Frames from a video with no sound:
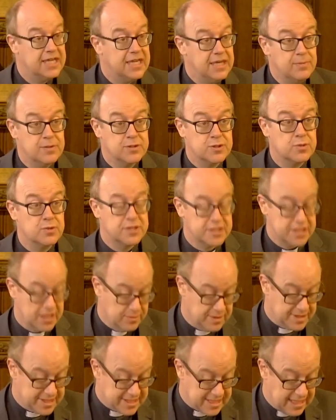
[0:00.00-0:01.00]
was also a
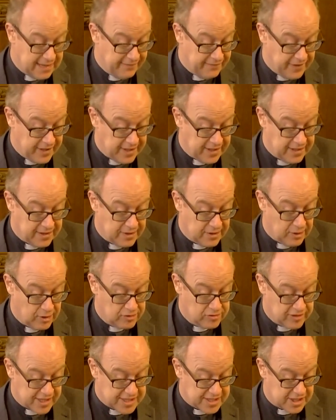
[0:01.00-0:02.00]
saviour or
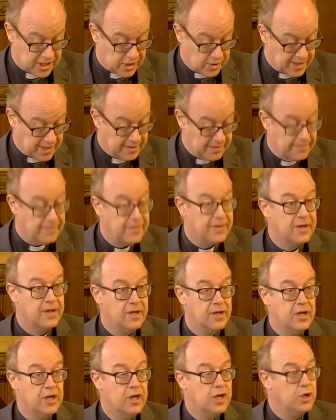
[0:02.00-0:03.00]
rescuer
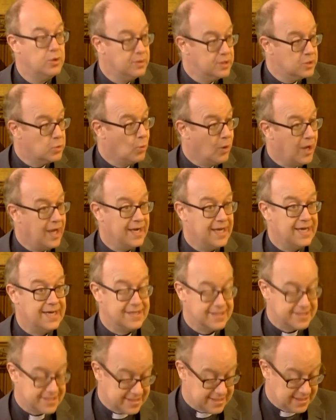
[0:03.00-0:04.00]
who had won
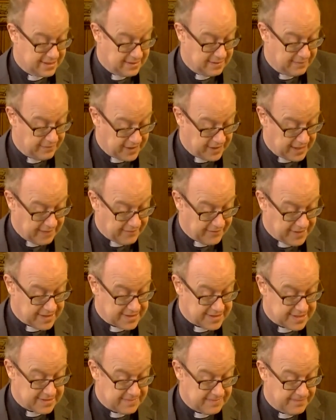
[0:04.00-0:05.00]
us
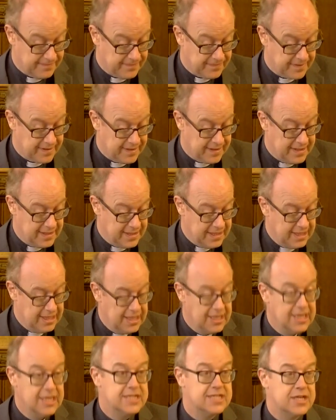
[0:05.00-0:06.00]
forgiveness.
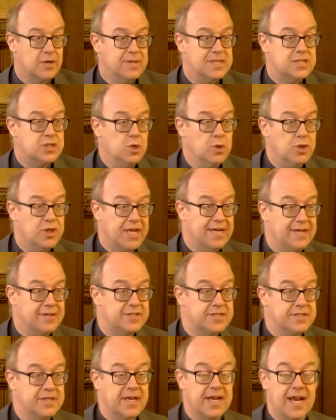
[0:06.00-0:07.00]
So in
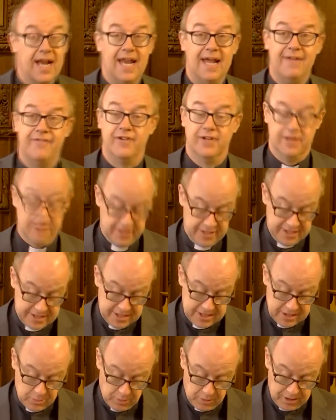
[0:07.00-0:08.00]
2011, this
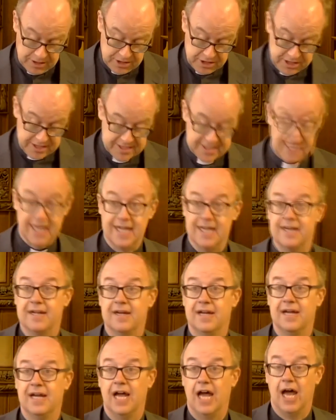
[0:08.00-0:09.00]
is what she said
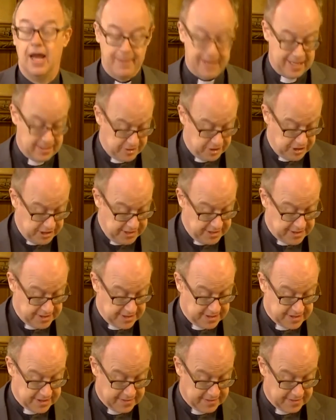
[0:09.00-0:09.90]
about Jesus.